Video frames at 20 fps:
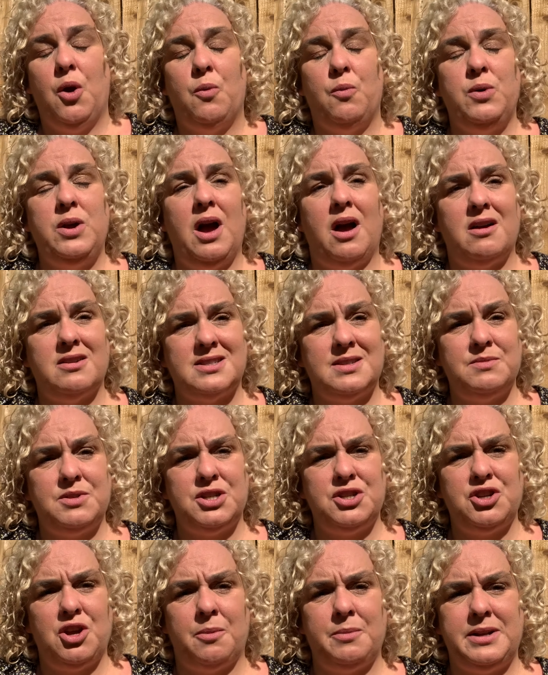We ask them
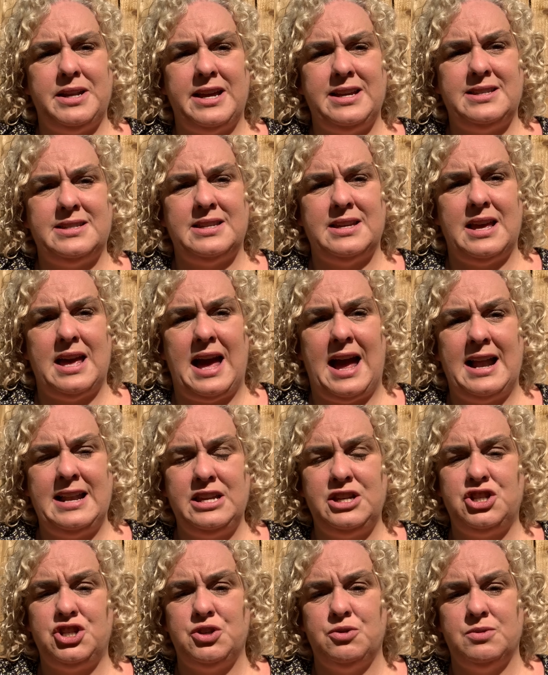to nominate
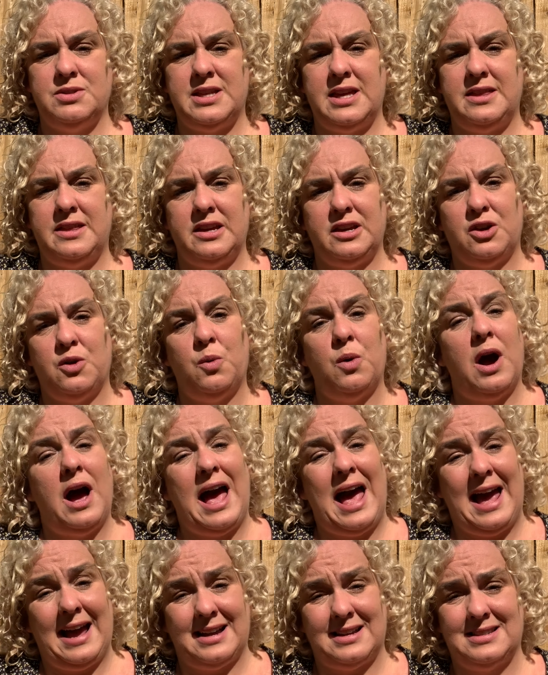any students they think who
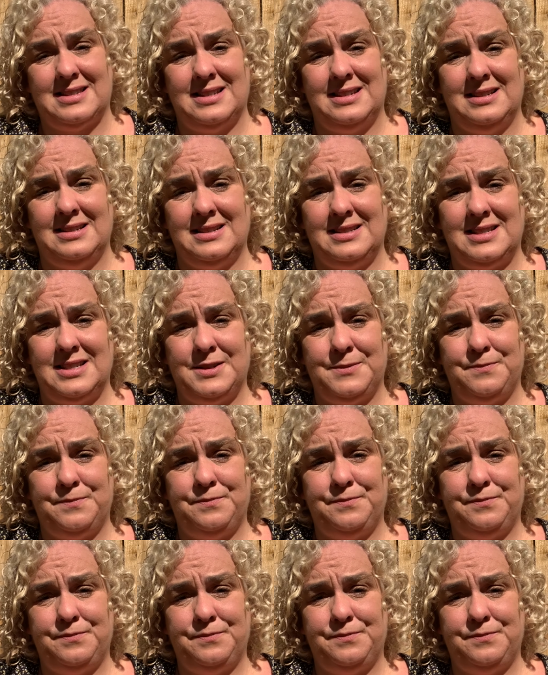are excellent.